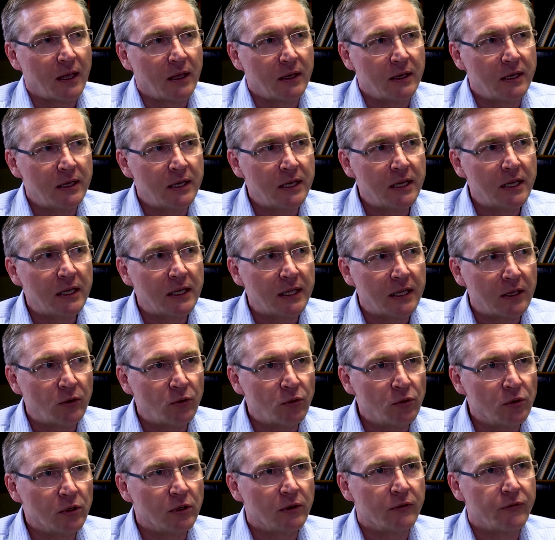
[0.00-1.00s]
Nearly
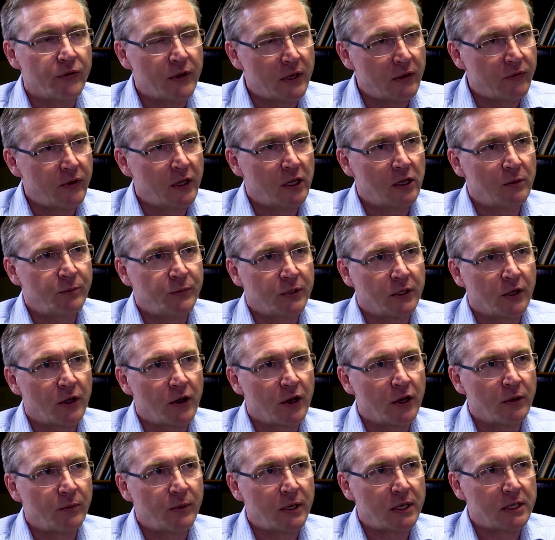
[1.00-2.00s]
all of the developed
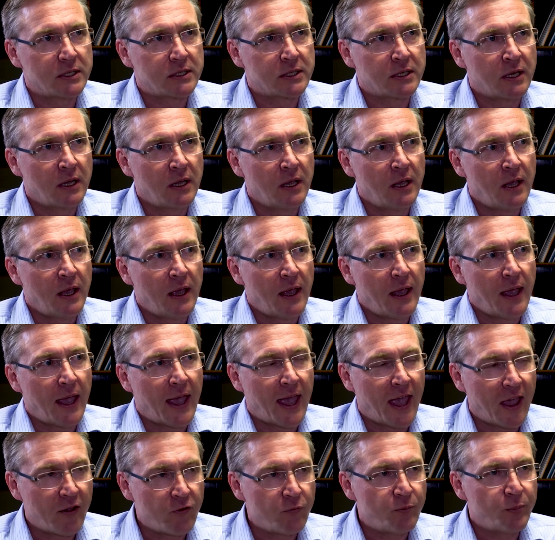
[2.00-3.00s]
economies
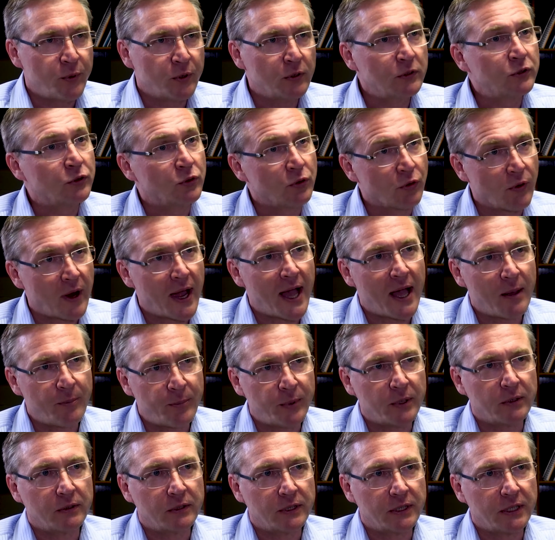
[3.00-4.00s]
have built or are
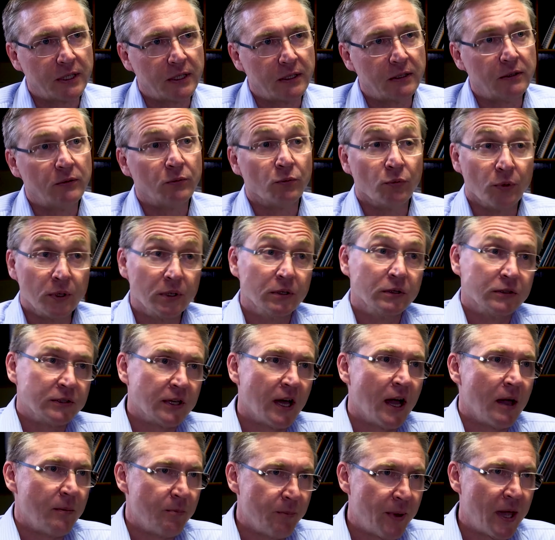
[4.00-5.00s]
building
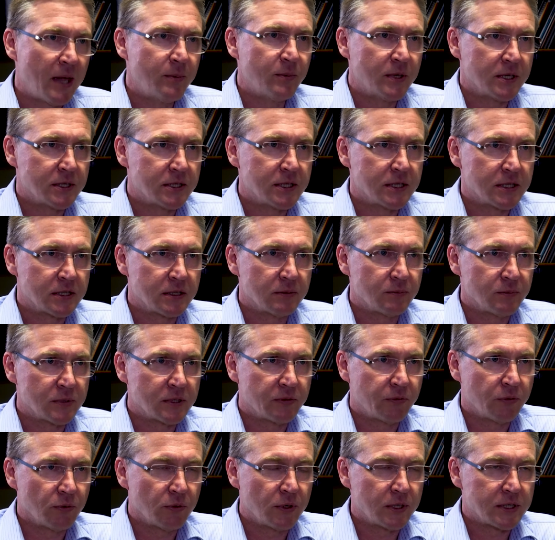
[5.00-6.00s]
real-time payment systems,
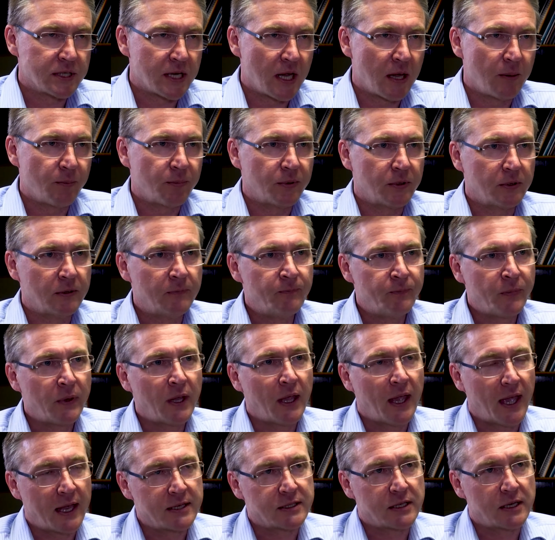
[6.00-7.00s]
for example,
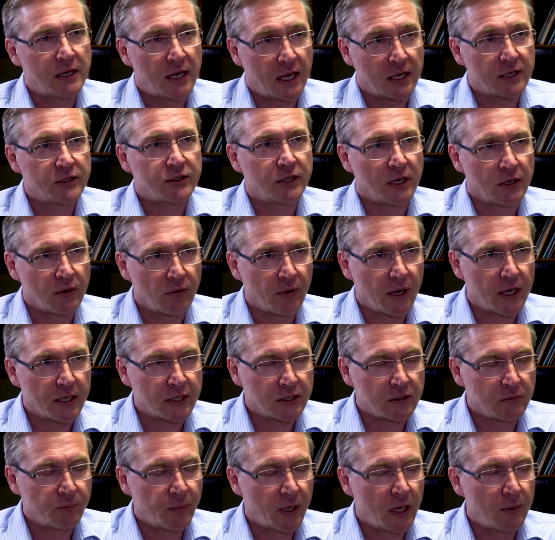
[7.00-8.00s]
as a next
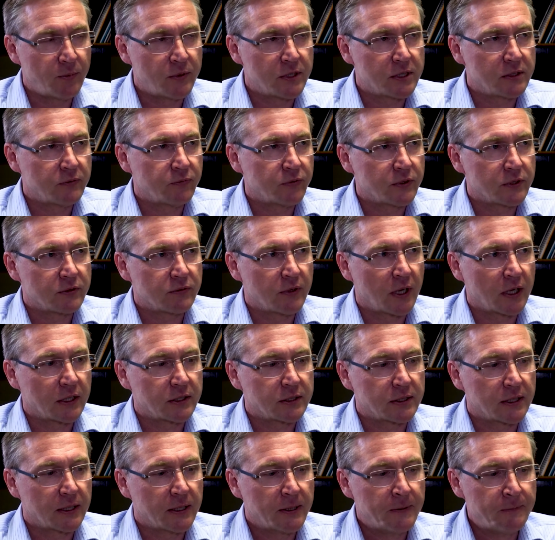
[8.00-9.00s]
generation of payments
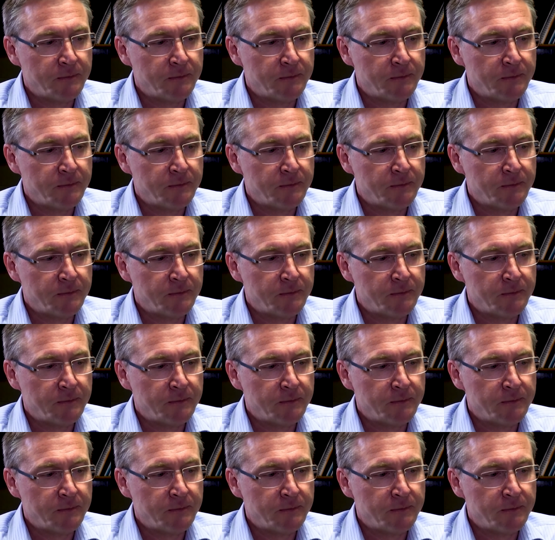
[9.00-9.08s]
infrastructure.